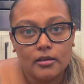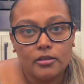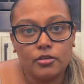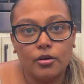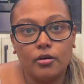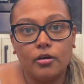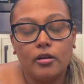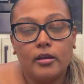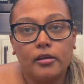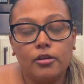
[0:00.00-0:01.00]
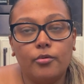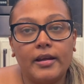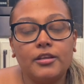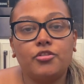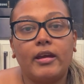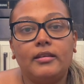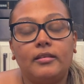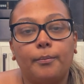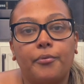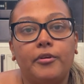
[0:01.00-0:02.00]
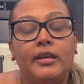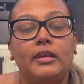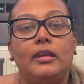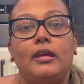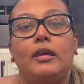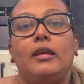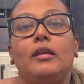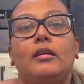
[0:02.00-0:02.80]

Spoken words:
So you want to try to breathe in,